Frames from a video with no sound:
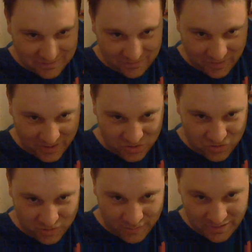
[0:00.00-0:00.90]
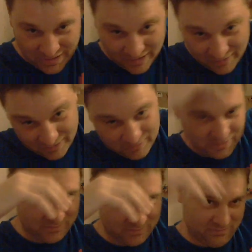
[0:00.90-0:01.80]
think it needs trimming again, I think, a
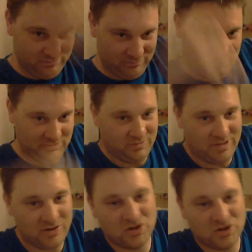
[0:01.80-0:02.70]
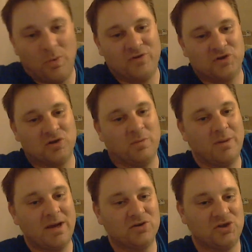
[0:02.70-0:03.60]
bit. Now this hot weather's coming, I
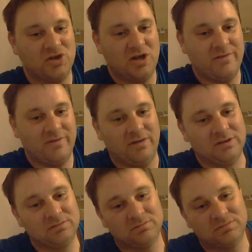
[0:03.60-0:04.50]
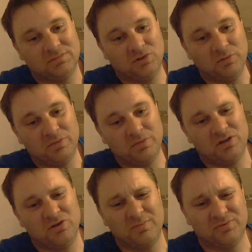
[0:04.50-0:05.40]
might just shave it, I think.
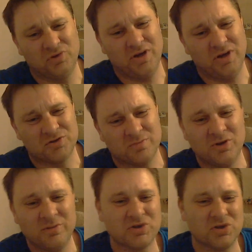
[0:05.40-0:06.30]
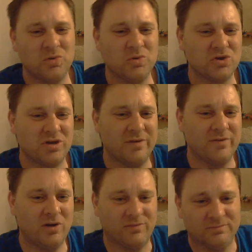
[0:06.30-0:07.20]
Number 3 or something, number 2, just shave
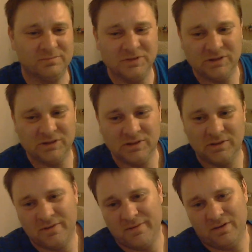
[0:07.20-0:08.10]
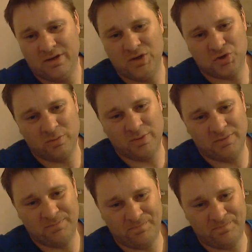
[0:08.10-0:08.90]
it off in summer.